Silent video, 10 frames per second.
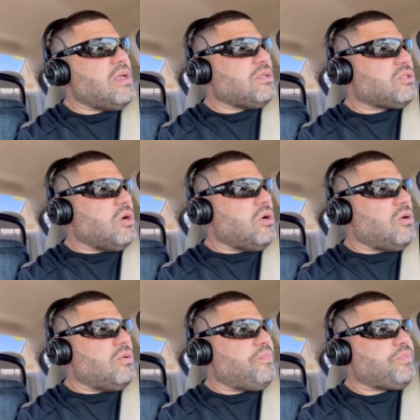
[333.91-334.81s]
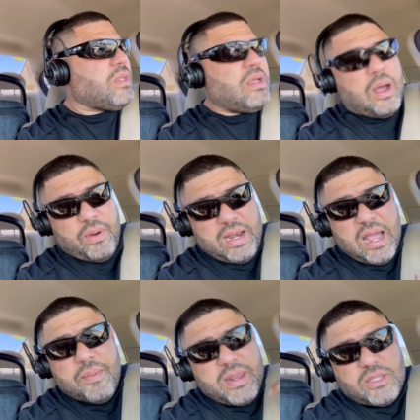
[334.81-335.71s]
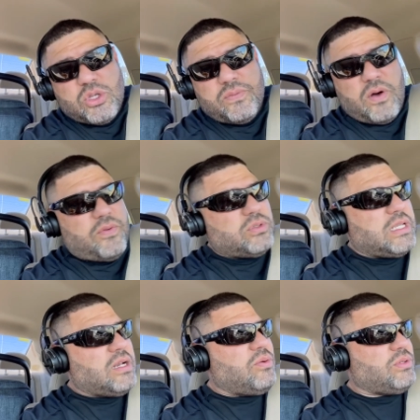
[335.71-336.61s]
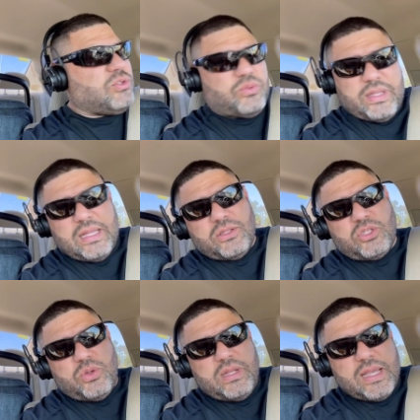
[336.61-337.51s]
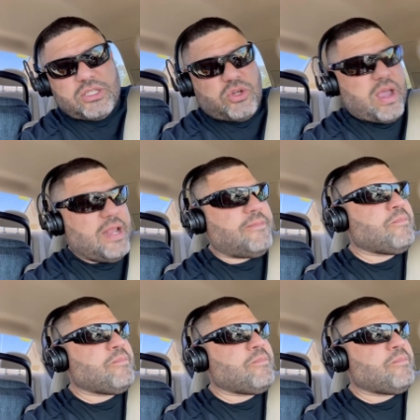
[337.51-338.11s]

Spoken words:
So, right now I'm heading to a VOLVO dealer, which is right down the street next Tran.